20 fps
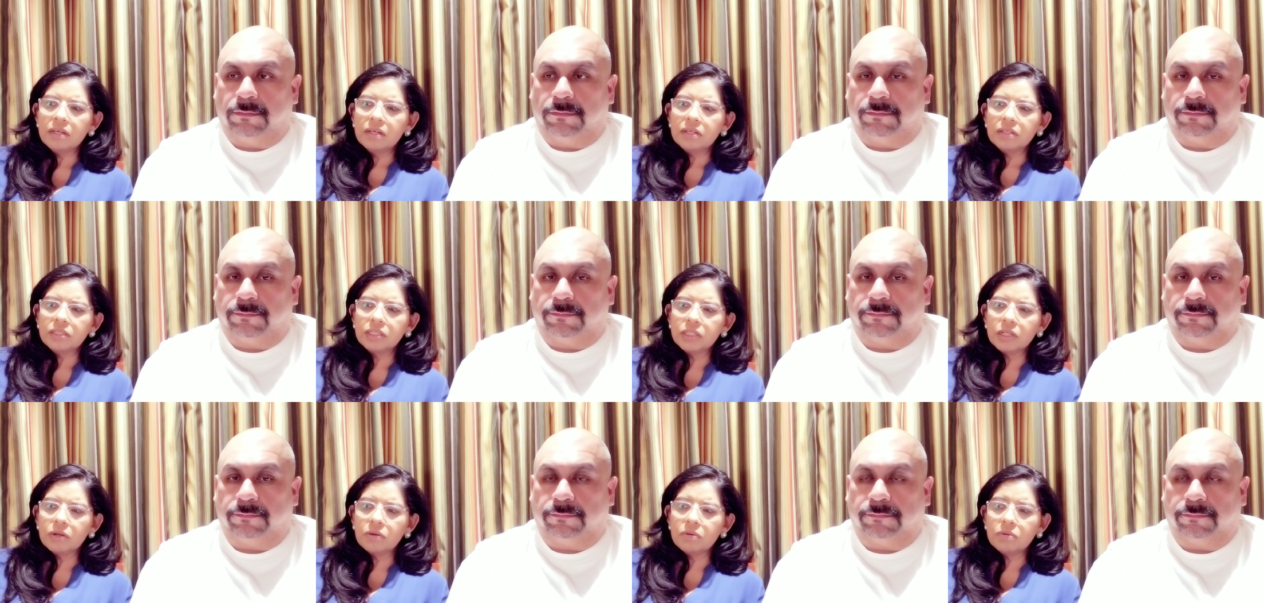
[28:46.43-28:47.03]

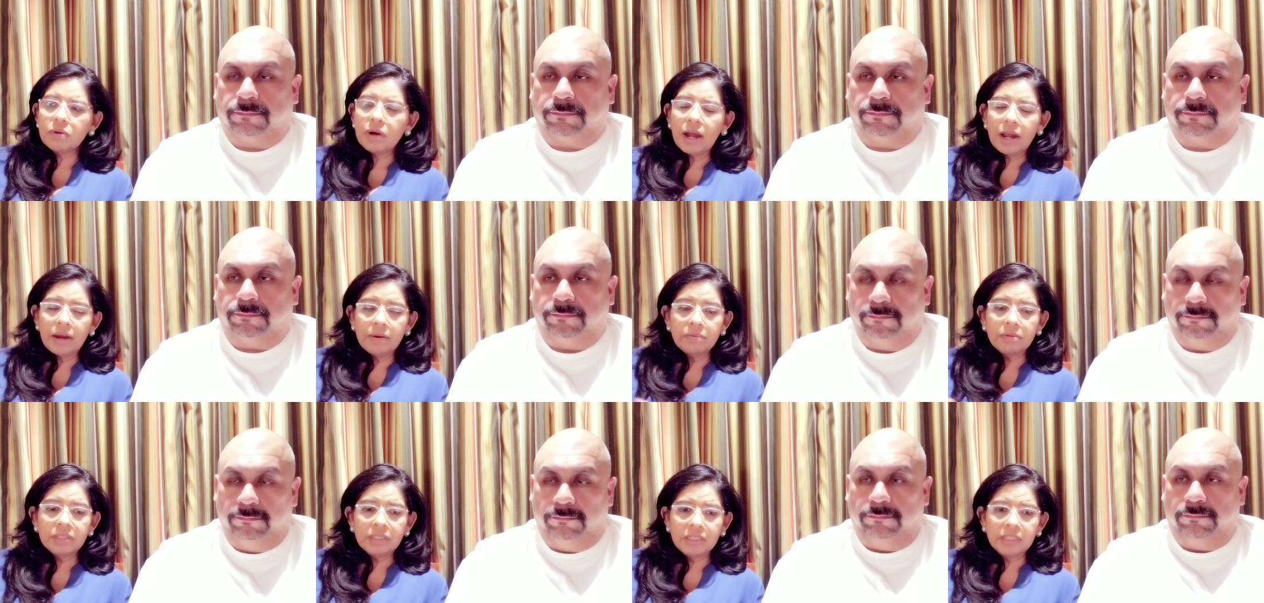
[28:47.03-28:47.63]
Speaker 1: So I
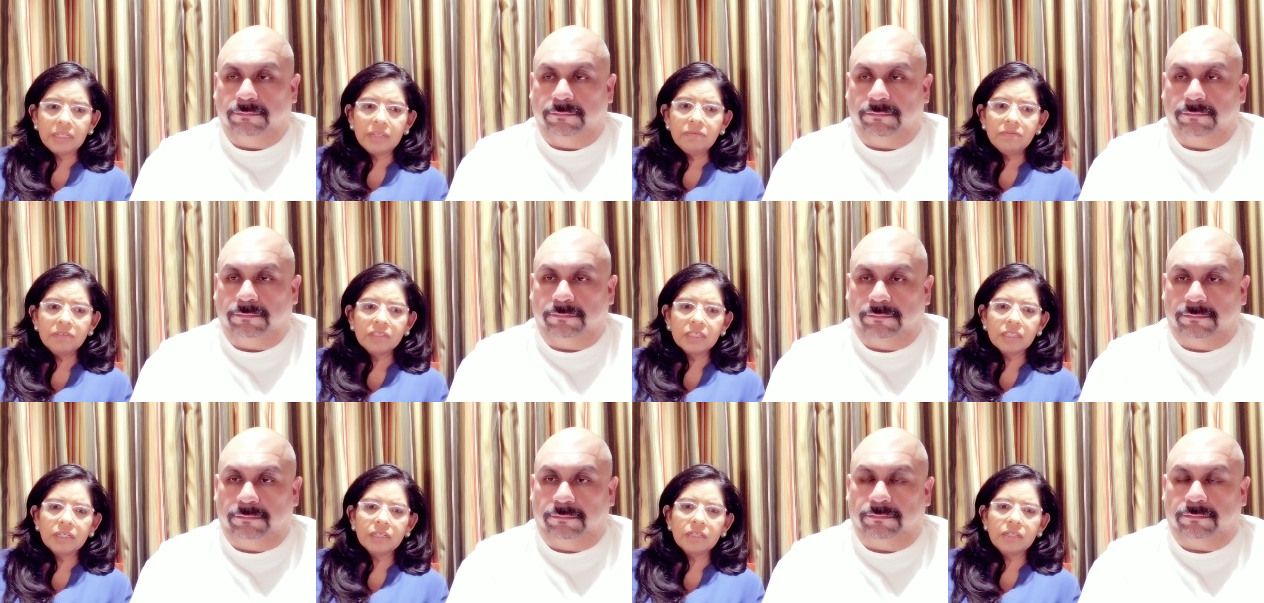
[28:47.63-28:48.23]
received
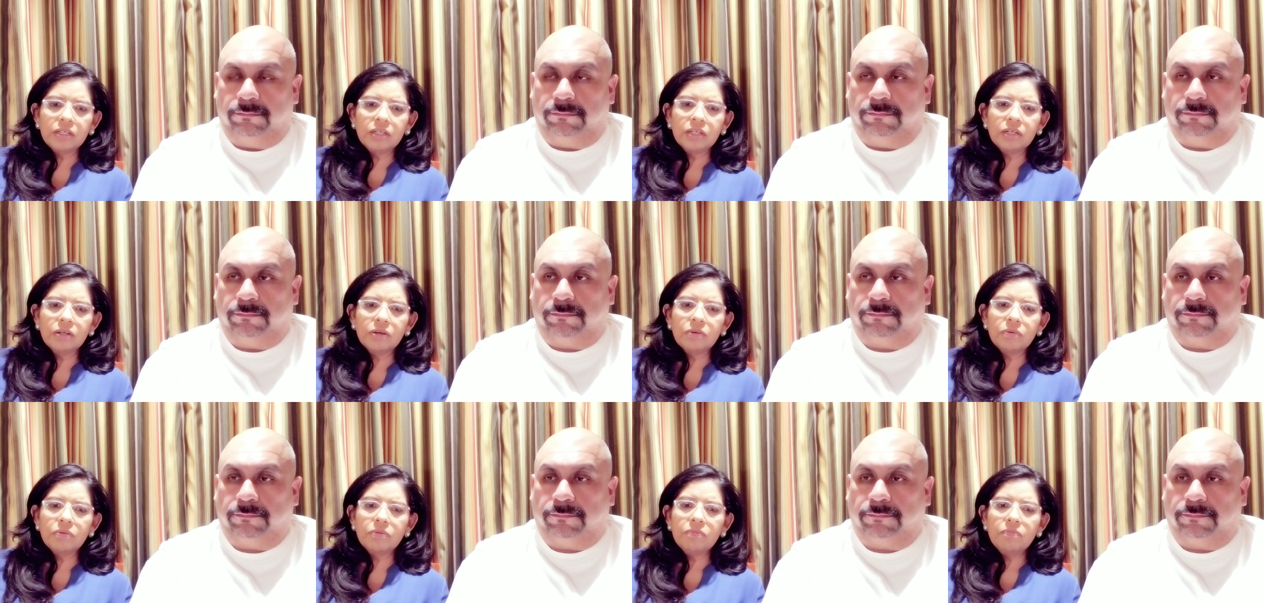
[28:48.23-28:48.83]
it, you
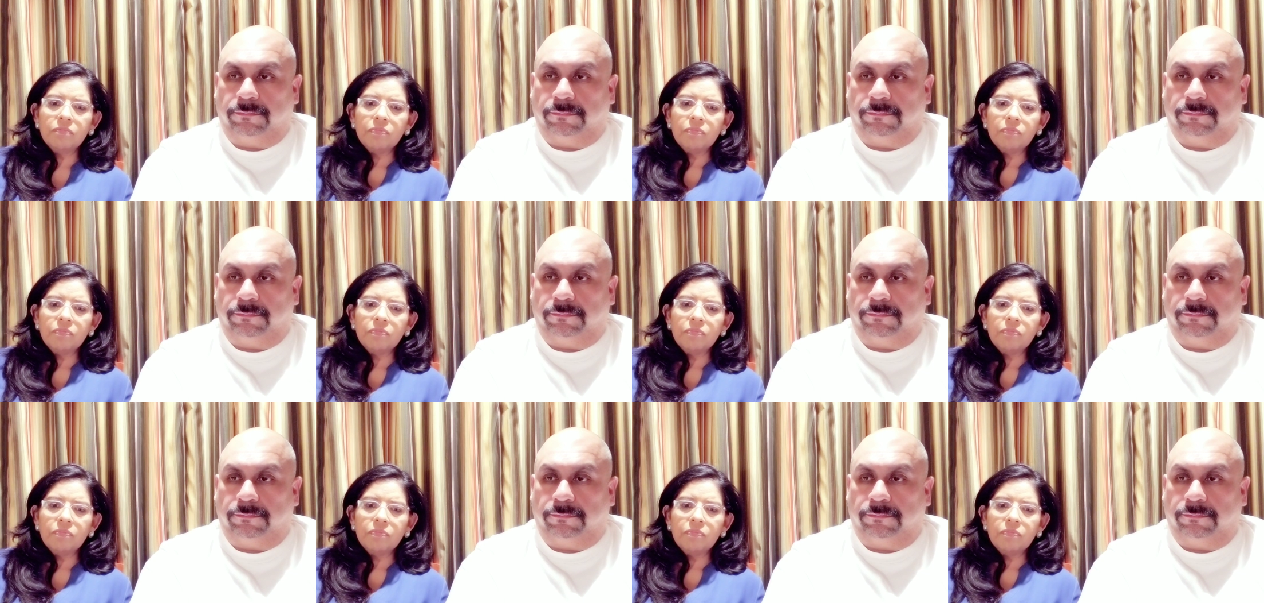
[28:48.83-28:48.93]
know,